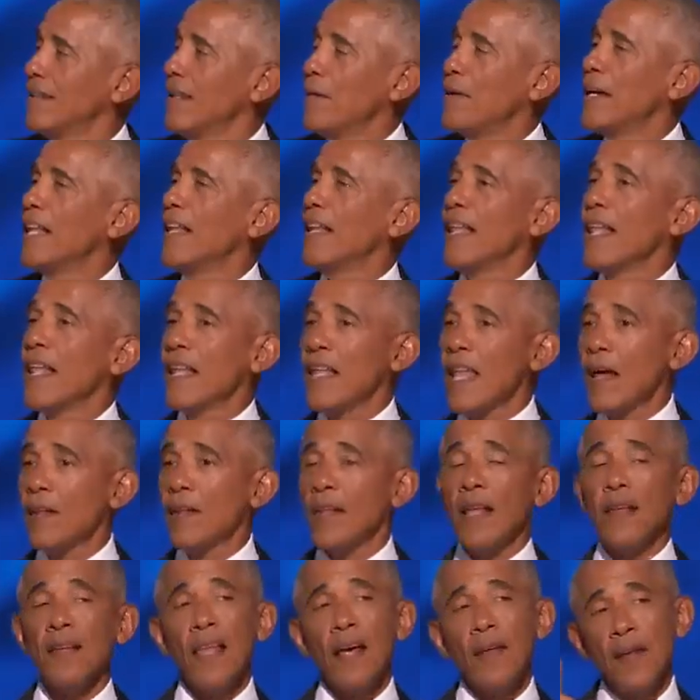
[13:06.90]
Let me, let,
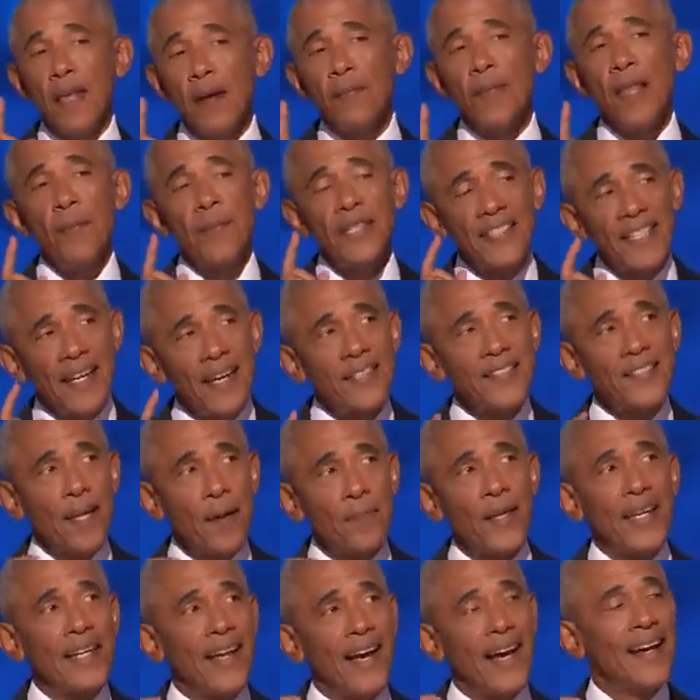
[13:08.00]
let, let, let me tell you
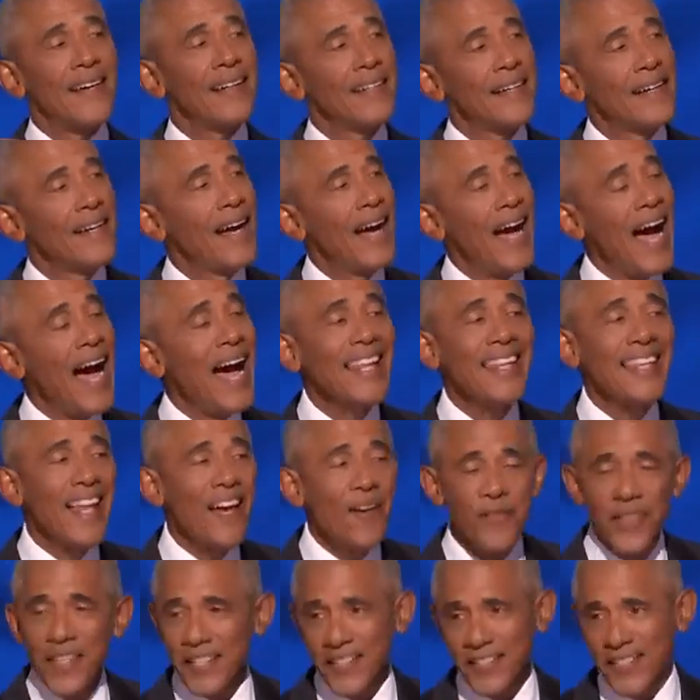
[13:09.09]
something. I
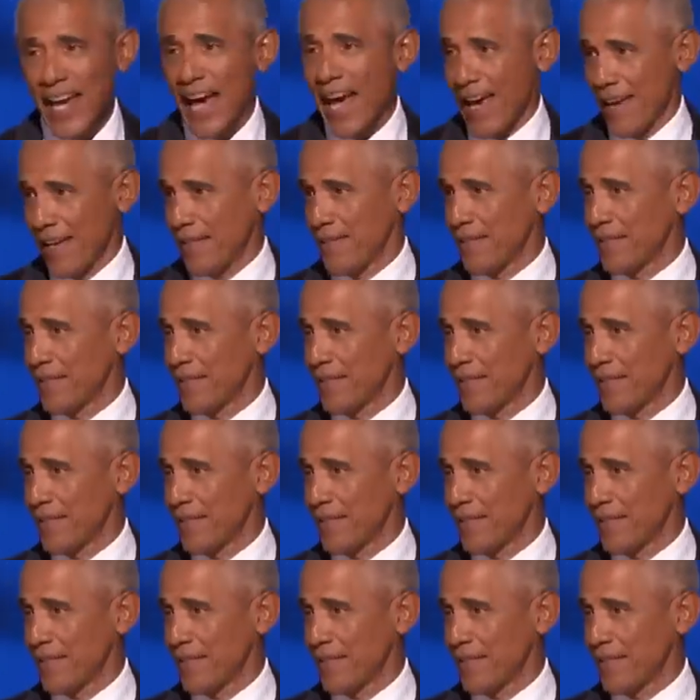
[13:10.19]
love this guy.